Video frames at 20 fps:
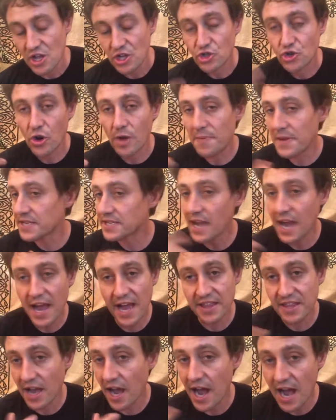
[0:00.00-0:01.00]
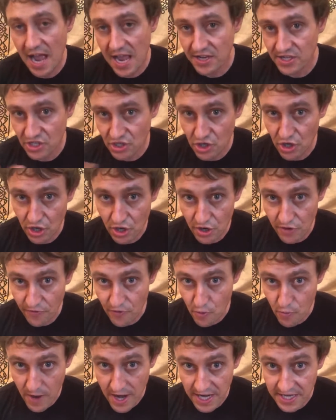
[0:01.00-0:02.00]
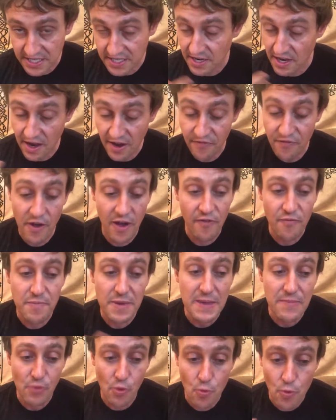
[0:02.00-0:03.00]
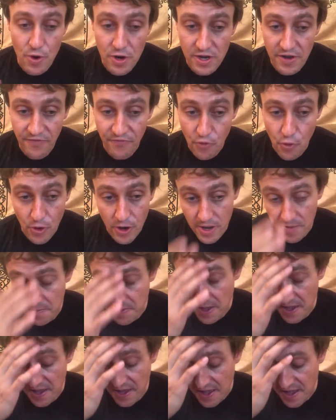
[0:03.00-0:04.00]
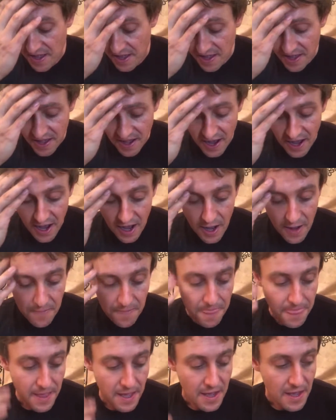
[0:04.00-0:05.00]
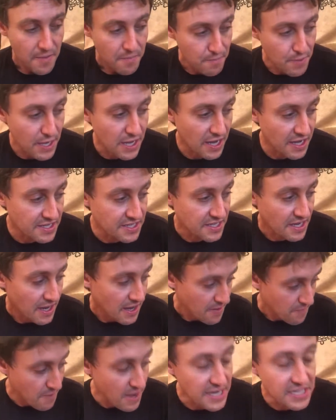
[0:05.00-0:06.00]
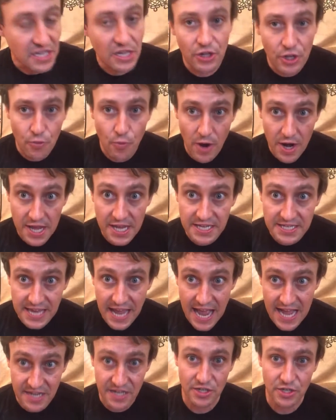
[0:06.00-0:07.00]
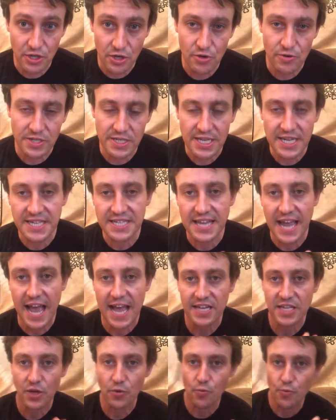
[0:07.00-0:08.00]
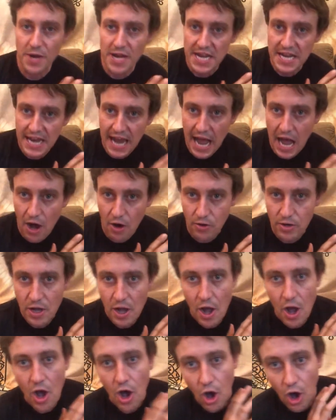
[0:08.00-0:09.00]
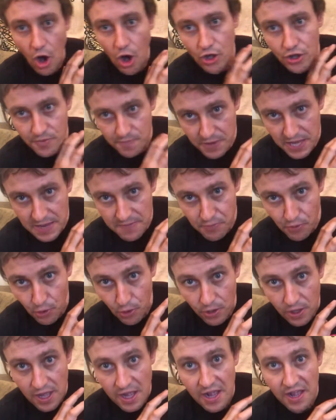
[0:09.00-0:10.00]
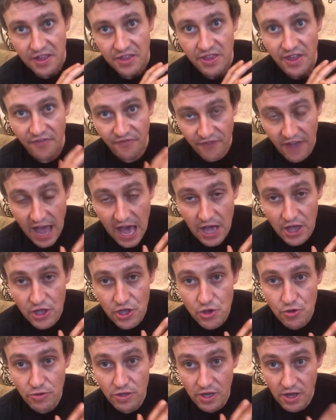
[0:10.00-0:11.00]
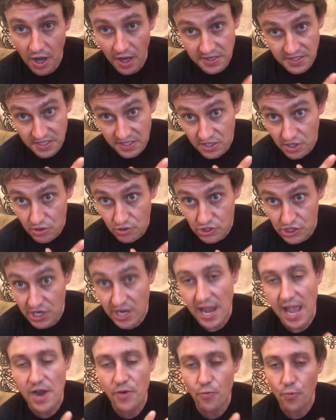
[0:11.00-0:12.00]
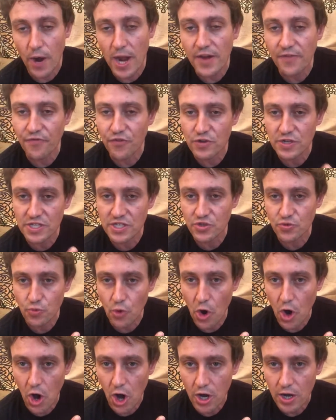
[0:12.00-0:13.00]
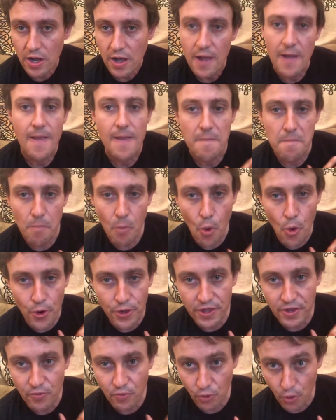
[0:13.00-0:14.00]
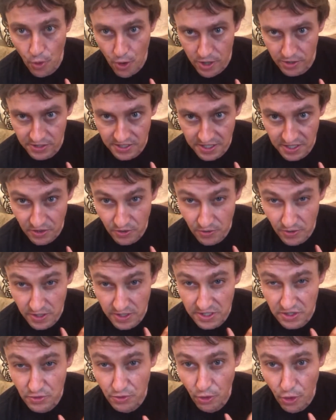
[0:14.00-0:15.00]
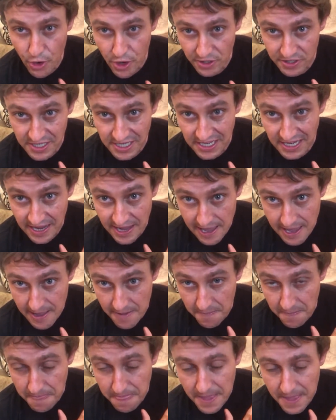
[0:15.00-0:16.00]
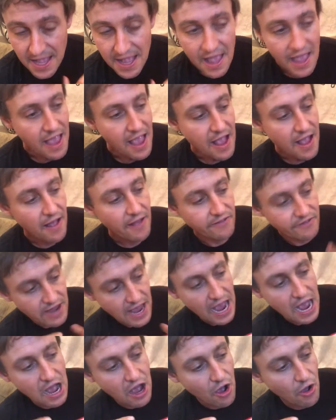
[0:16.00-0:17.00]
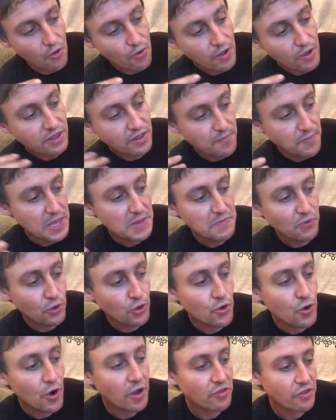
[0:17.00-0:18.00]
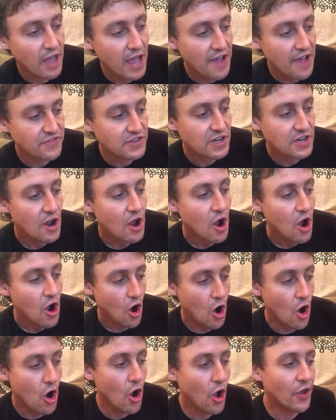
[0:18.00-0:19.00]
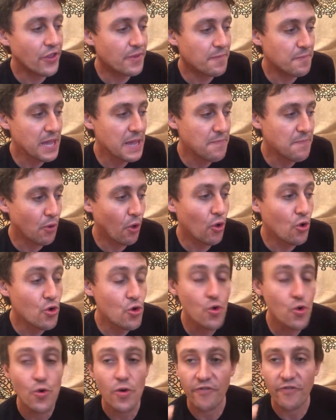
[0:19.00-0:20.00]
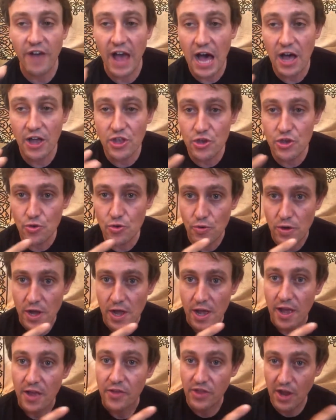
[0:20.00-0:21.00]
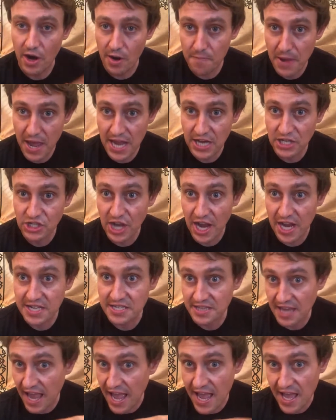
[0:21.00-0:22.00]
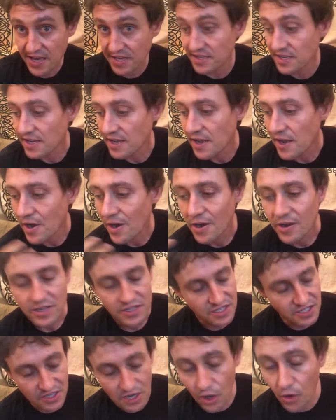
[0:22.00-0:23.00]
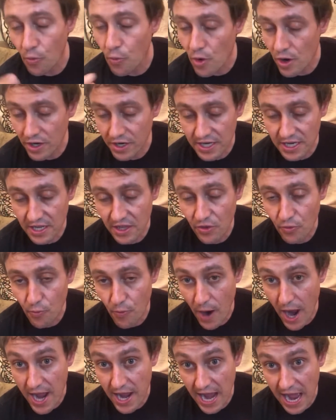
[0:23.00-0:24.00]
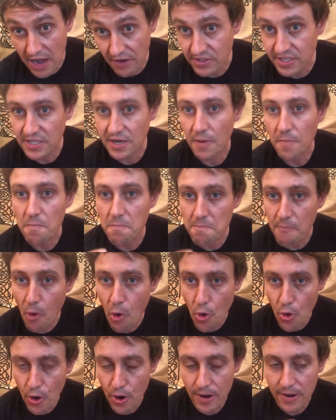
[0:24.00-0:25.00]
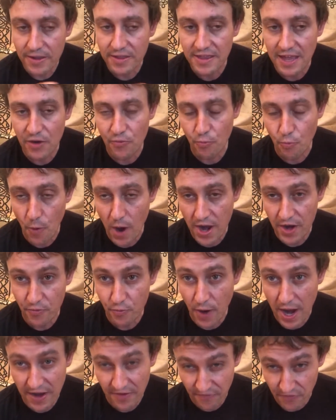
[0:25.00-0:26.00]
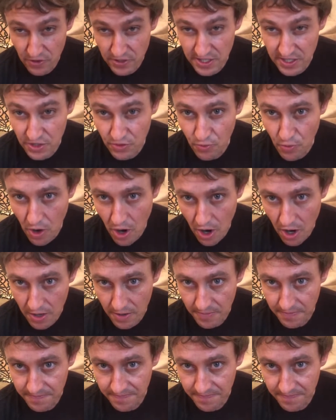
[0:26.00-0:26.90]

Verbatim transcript: Trump has had the highest turnover rates of, of people working for him um, because basically what he's had to do is he's had to weed out all the people that value the Constitution and right versus wrong more than loyalty, loyalty to him. Now, the people who are left are all the people who value their paychecks and still working in the White House more than white, right versus wrong,